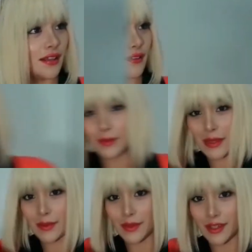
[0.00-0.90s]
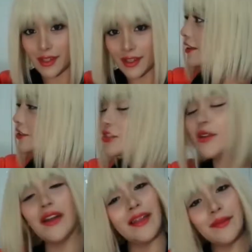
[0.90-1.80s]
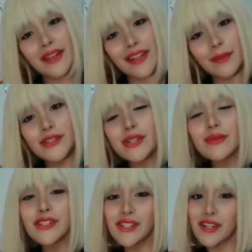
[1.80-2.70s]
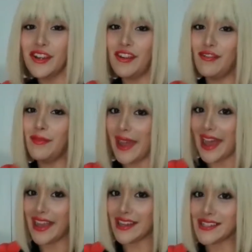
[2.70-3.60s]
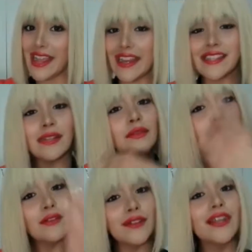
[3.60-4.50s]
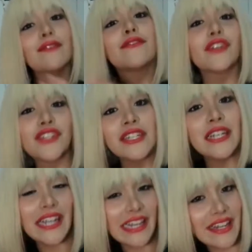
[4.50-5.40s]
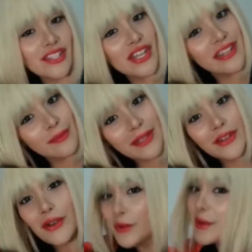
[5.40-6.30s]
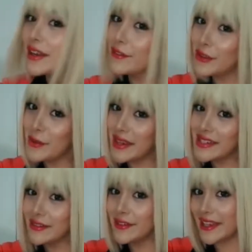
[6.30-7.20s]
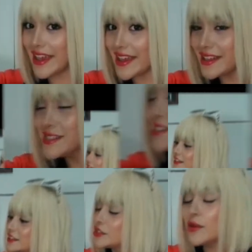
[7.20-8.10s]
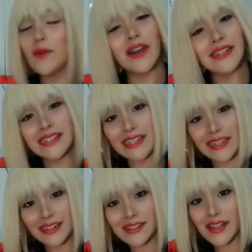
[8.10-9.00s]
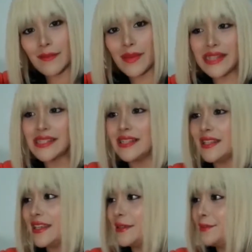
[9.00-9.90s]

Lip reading: VP me, so I am not able to reserve bags like some of you very fortunate ladies, gentlemen, or whatever you identify as. So I walked in, so I'm basically